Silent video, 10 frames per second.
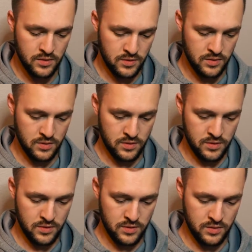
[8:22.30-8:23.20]

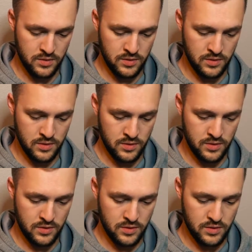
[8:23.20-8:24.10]

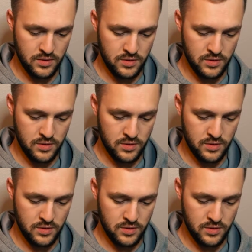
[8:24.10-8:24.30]
(no one is talking)